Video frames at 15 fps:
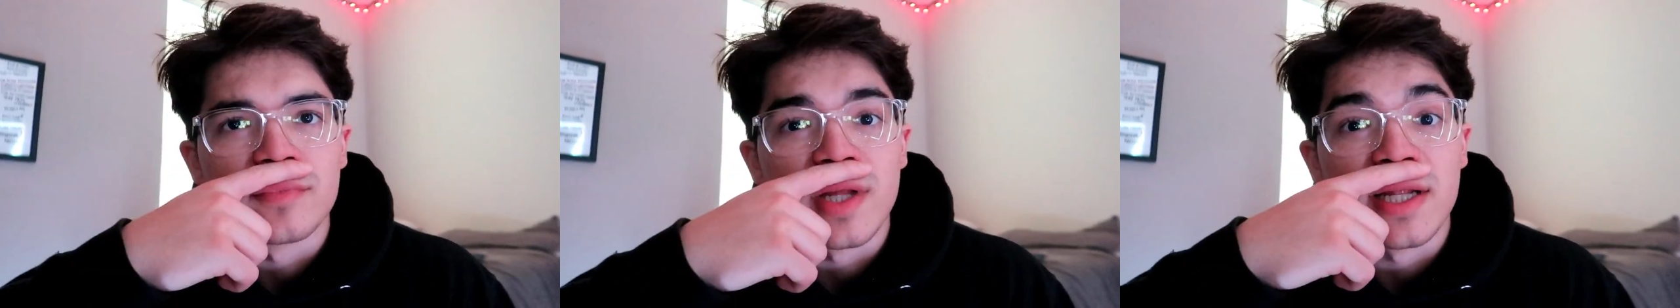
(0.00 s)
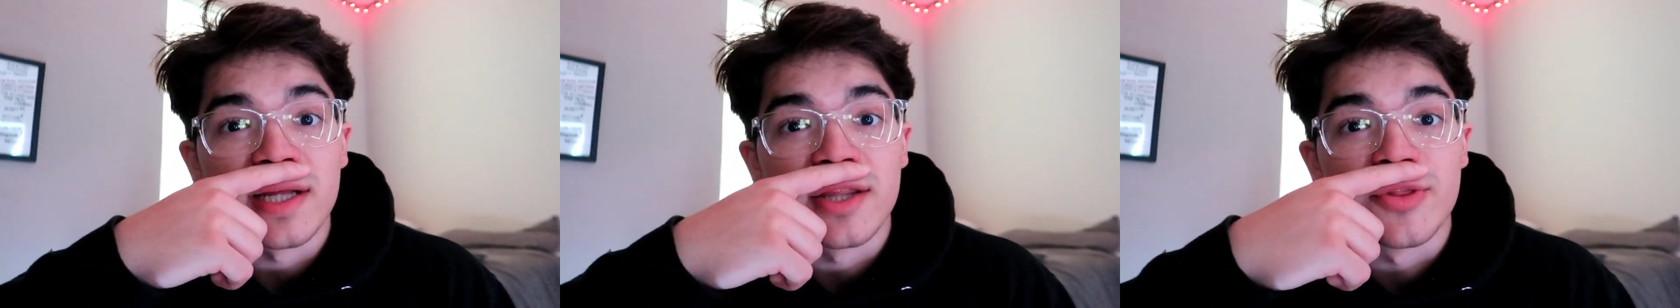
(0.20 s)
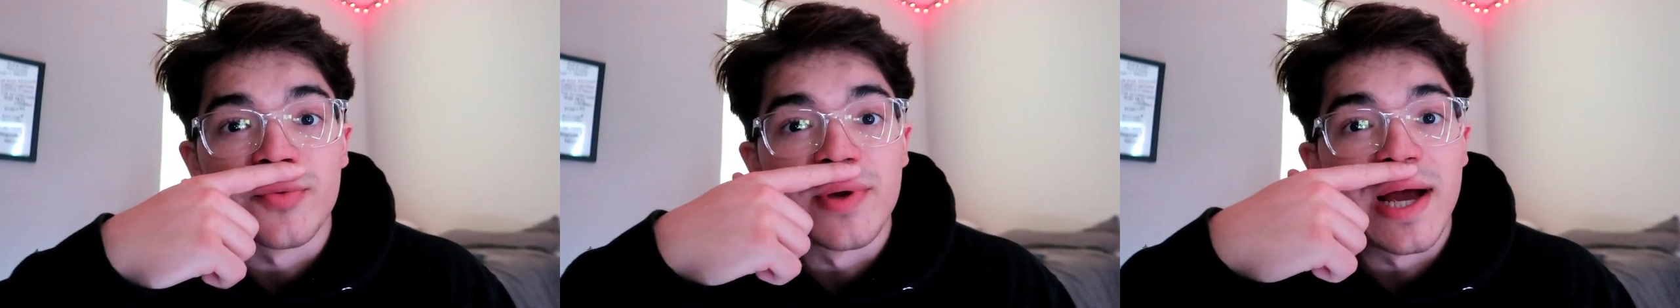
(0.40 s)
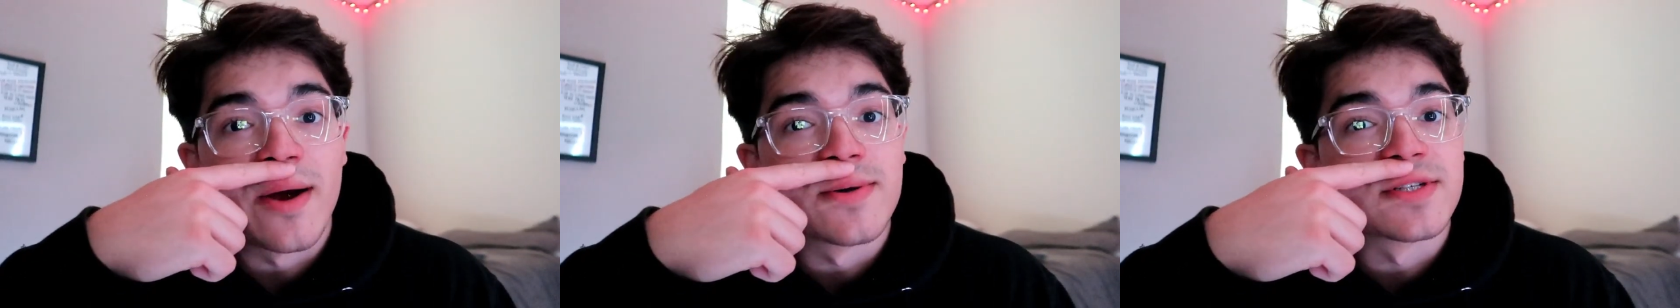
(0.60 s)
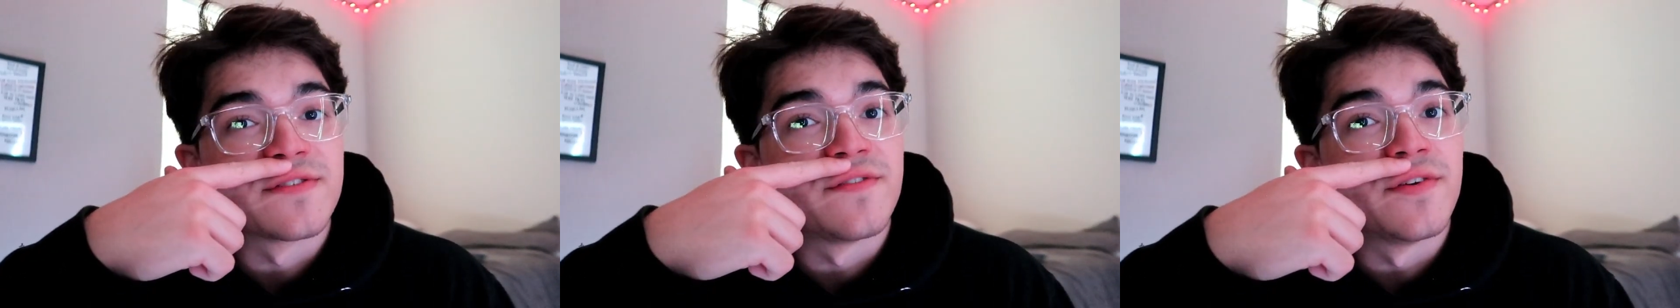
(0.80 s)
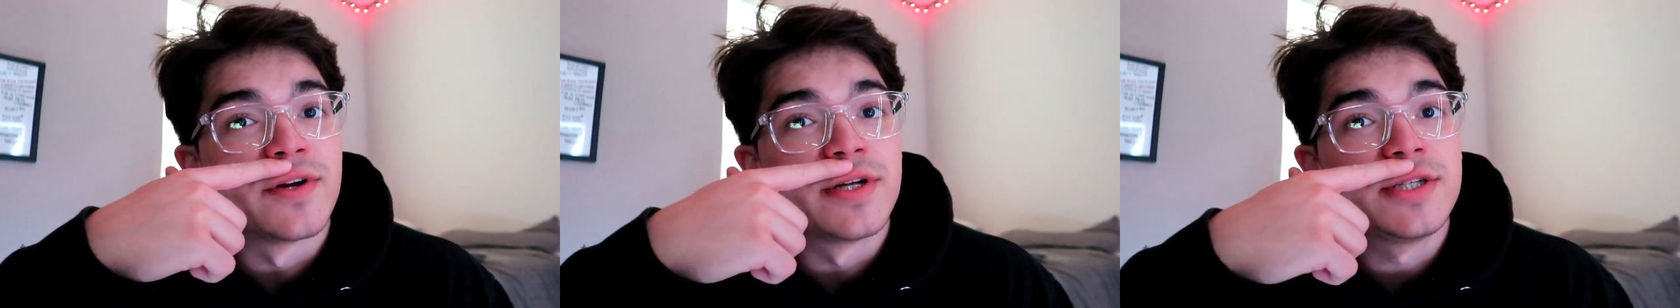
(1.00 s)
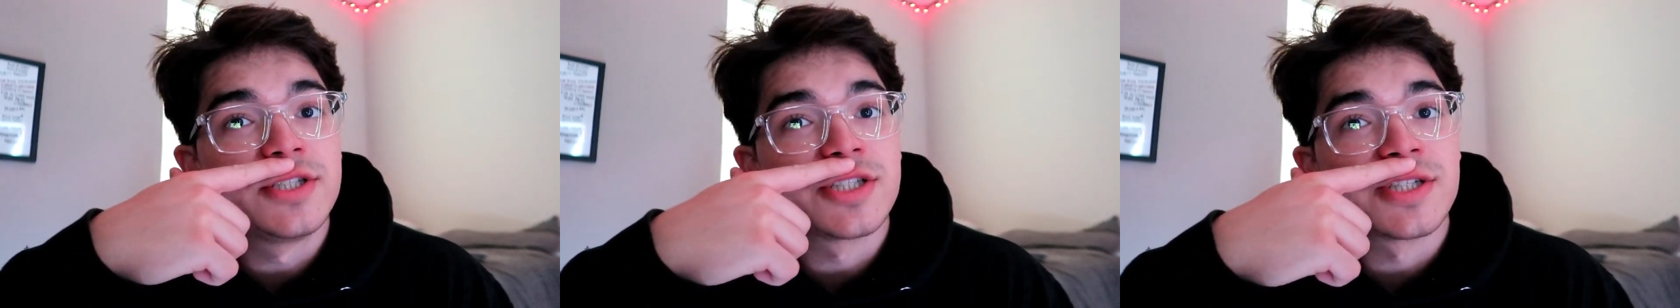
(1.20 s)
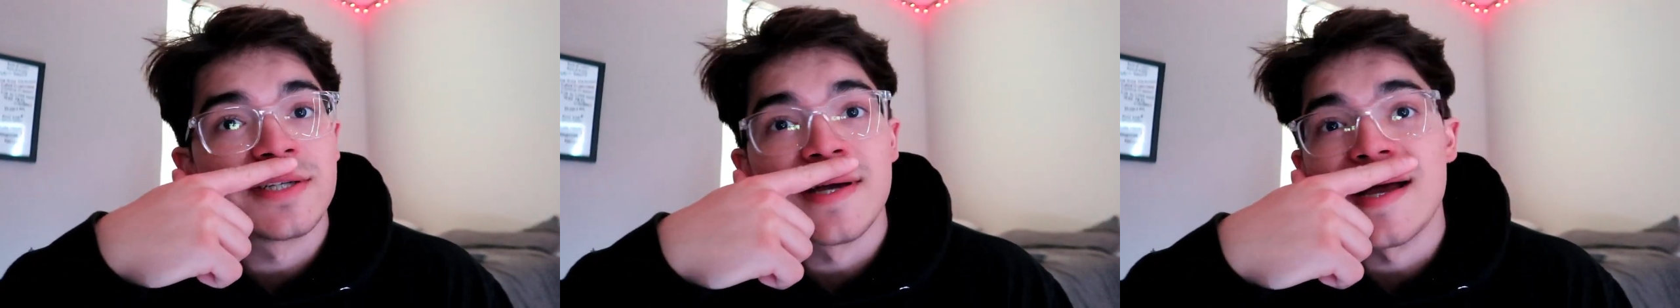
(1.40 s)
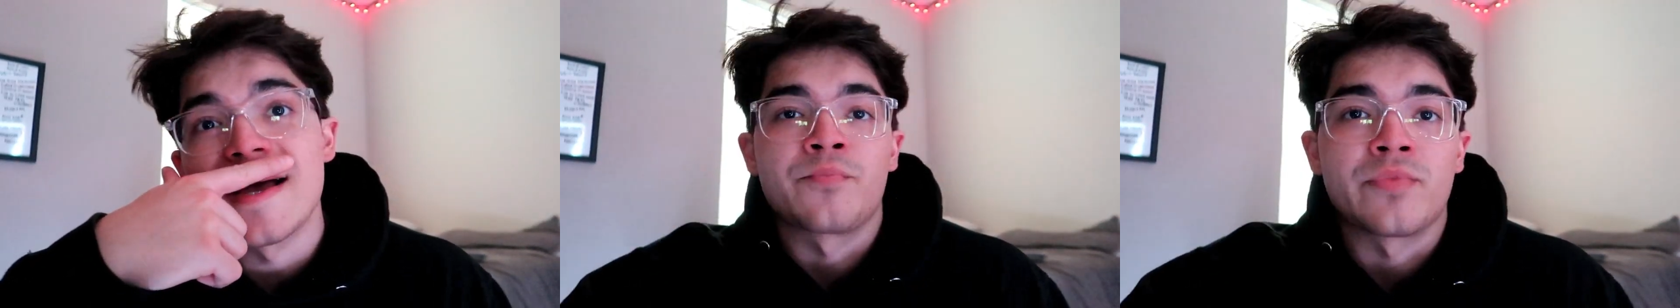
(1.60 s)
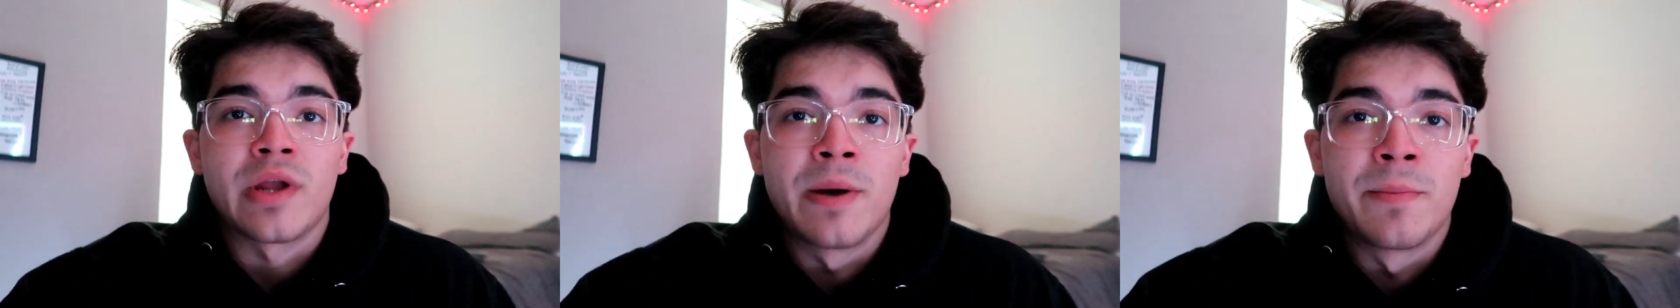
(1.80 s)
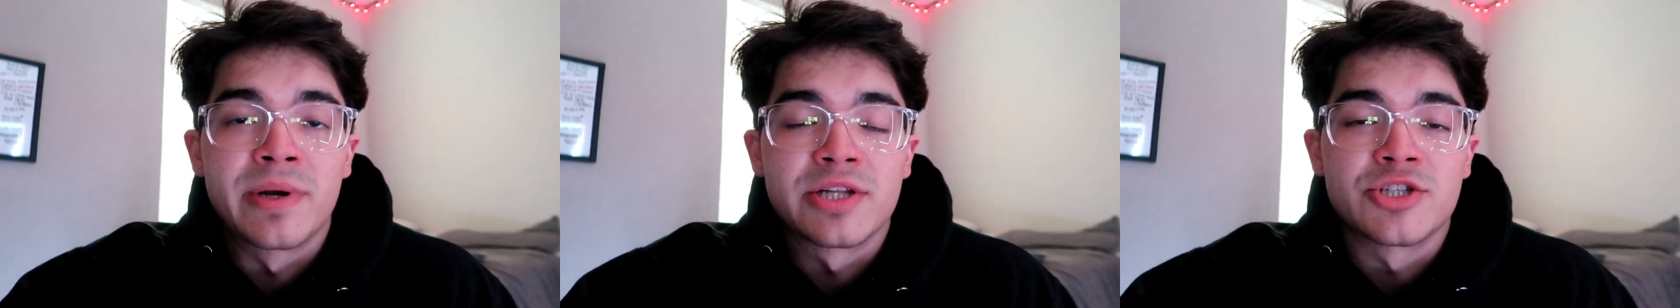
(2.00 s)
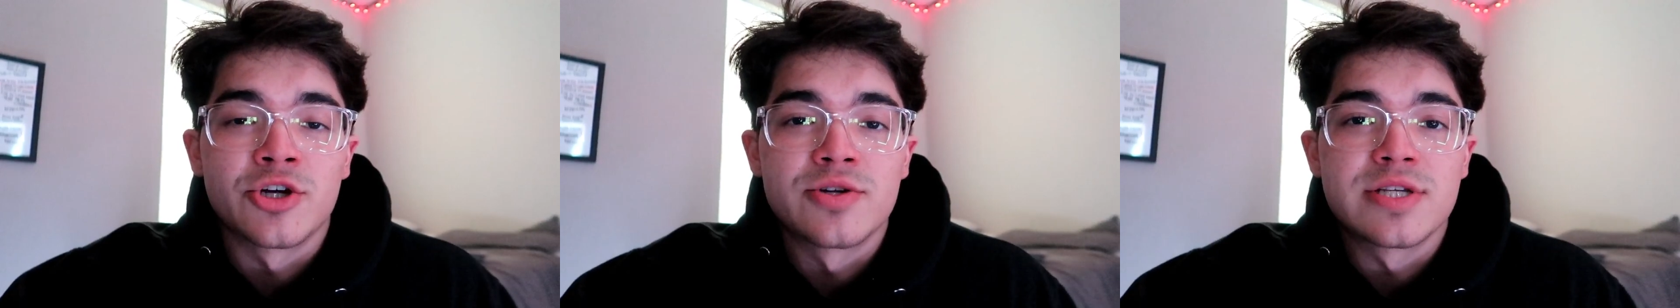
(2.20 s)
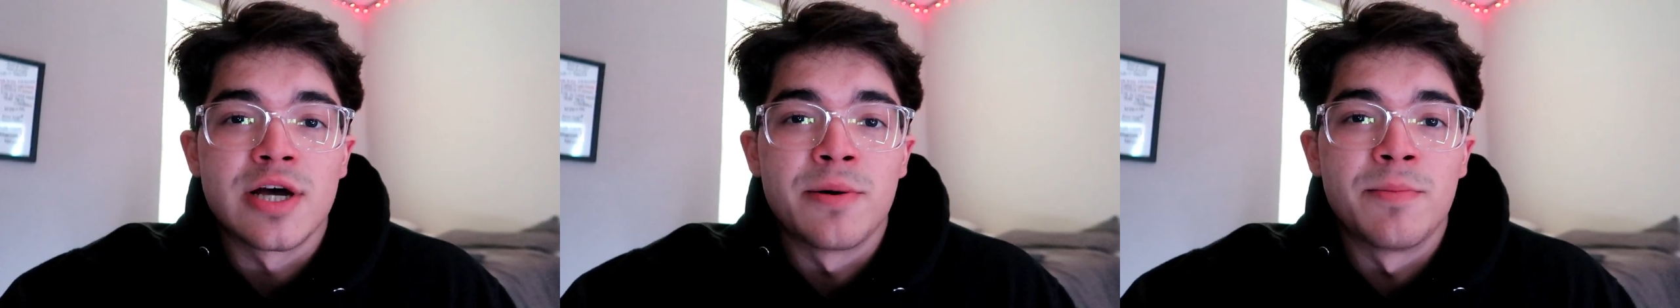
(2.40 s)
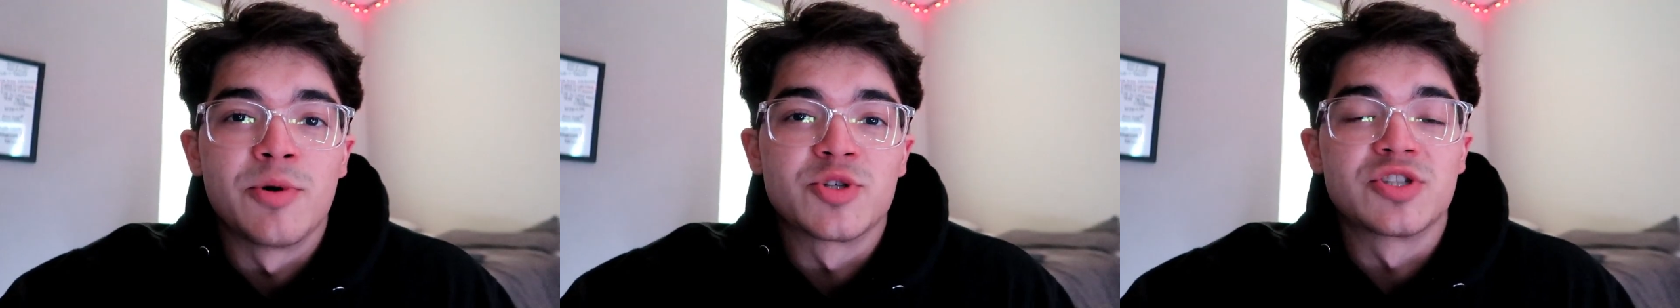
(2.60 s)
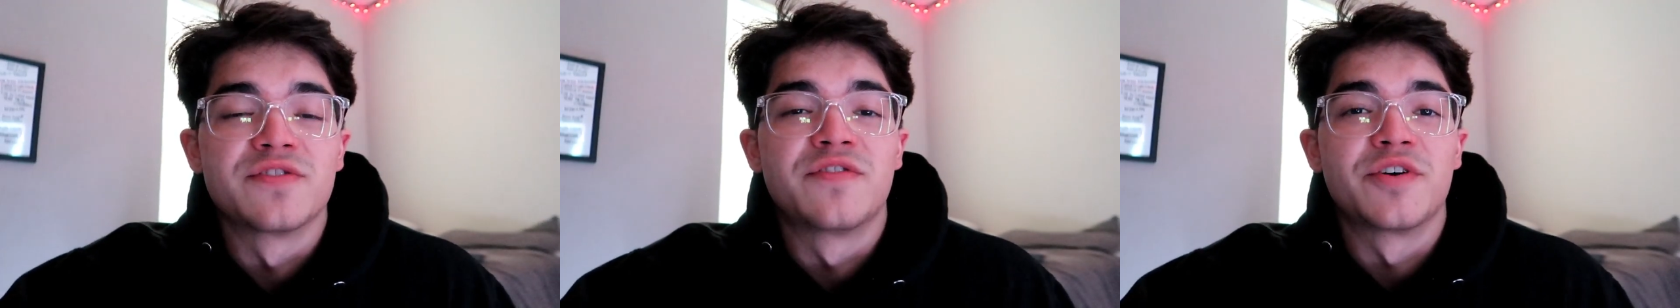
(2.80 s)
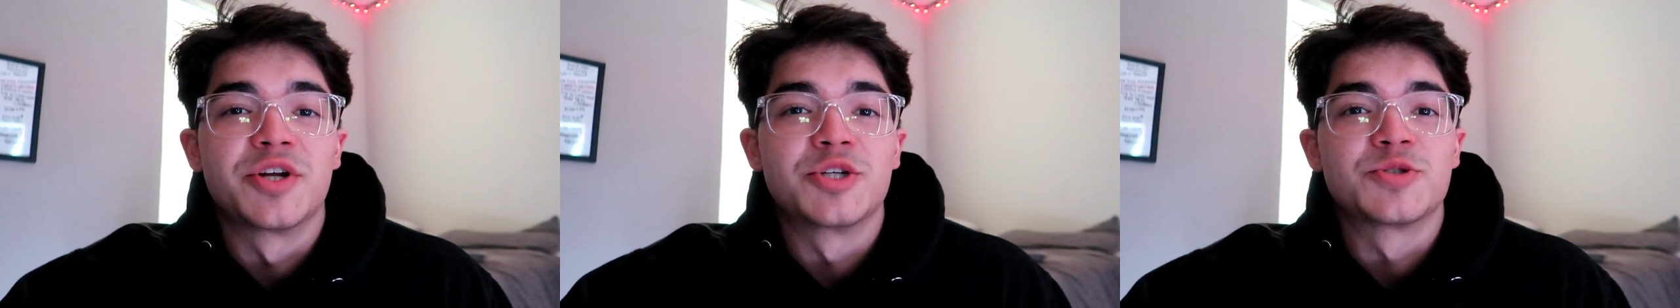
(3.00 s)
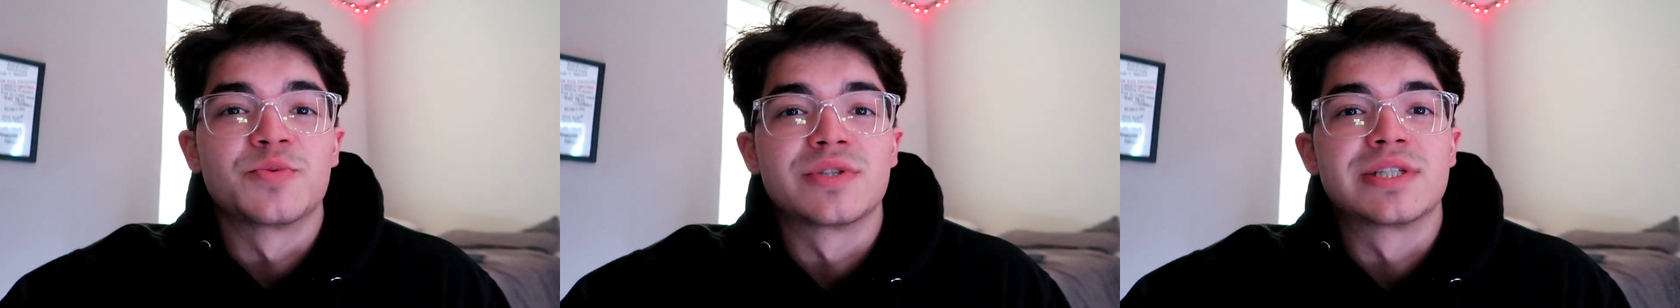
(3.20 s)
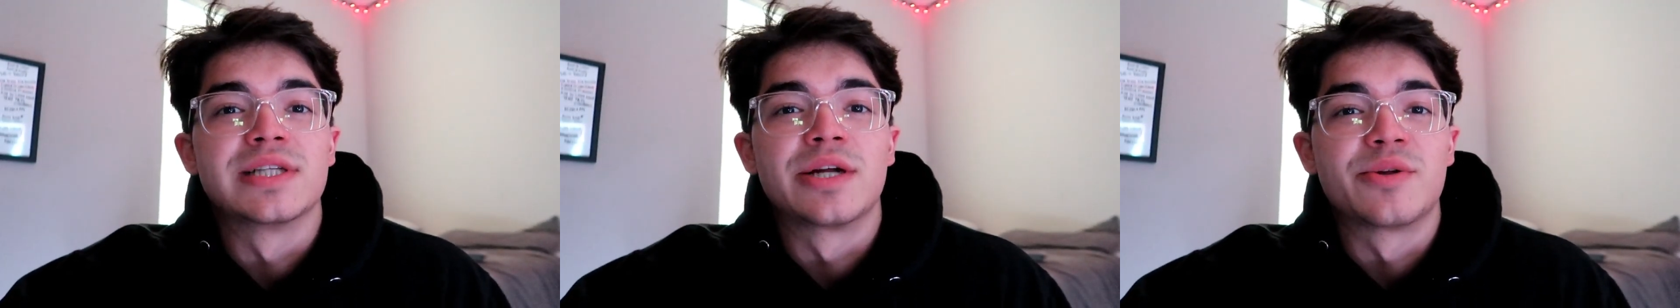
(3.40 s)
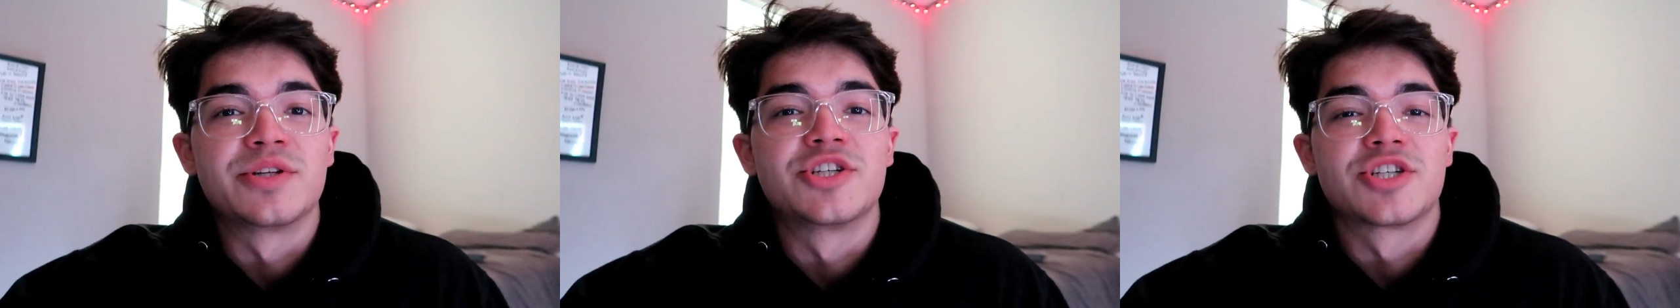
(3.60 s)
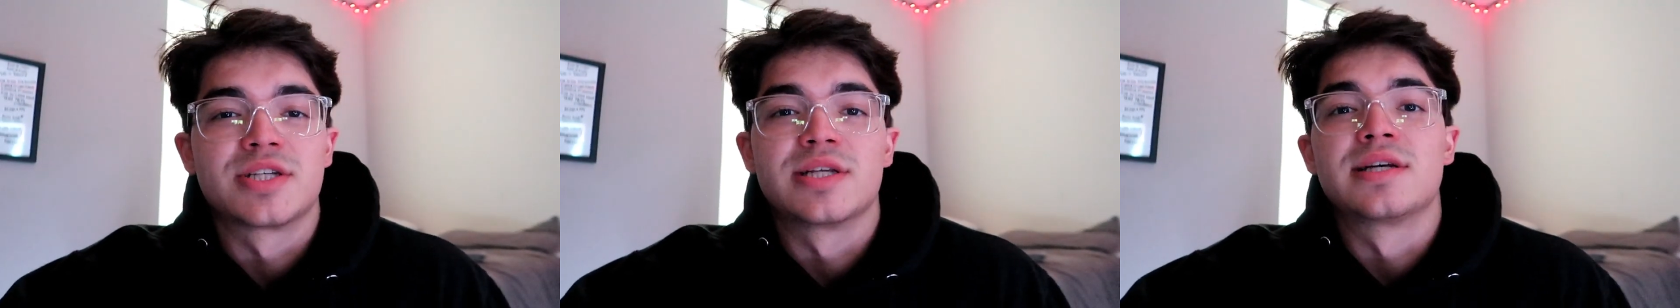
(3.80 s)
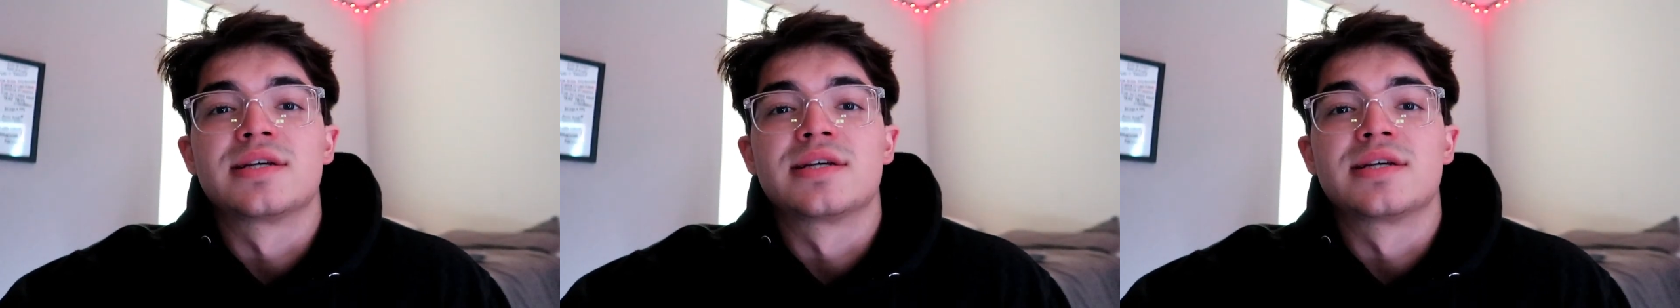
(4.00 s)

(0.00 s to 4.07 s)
I had like 3 hours of footage, but it turns out most of the footage was literally just